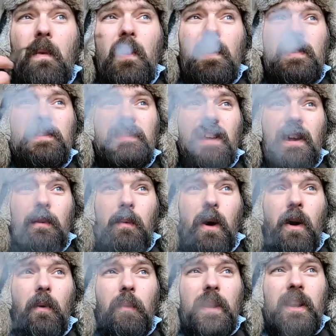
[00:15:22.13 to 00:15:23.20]
and say, Well,
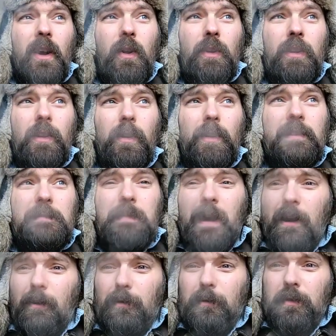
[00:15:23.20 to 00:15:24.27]
we know you're
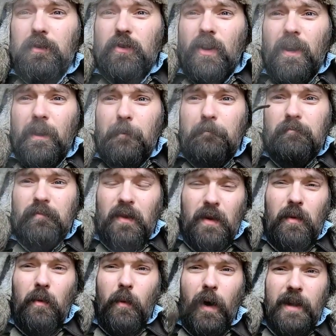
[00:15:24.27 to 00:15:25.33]
conspiring with Trump.
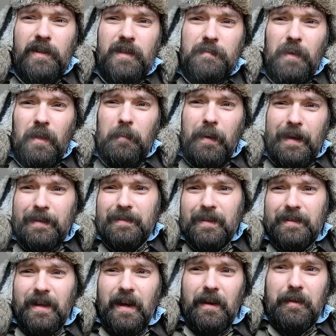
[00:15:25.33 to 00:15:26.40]
Why'd you smother Biden to
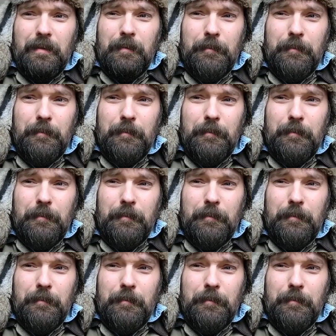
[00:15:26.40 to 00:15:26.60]
death?